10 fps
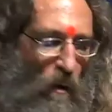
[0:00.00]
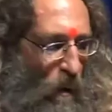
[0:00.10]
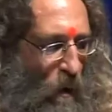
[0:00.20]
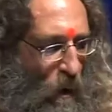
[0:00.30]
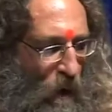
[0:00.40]

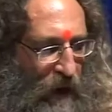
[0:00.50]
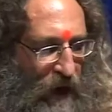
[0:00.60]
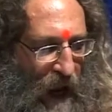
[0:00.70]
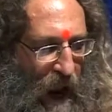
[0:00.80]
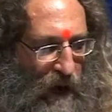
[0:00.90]
all the
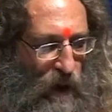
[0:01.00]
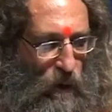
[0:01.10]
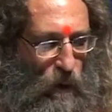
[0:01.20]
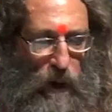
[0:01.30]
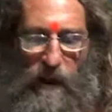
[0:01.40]

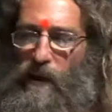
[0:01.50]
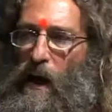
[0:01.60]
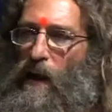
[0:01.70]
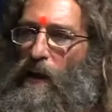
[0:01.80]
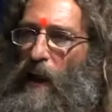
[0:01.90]
categories
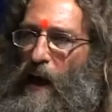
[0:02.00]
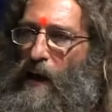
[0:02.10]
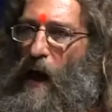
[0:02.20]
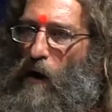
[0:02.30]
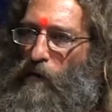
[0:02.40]
laid
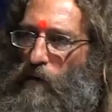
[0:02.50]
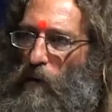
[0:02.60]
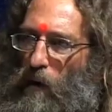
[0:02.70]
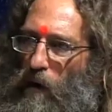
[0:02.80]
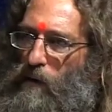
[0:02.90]
out
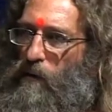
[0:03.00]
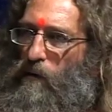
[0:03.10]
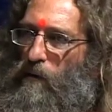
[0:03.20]
for it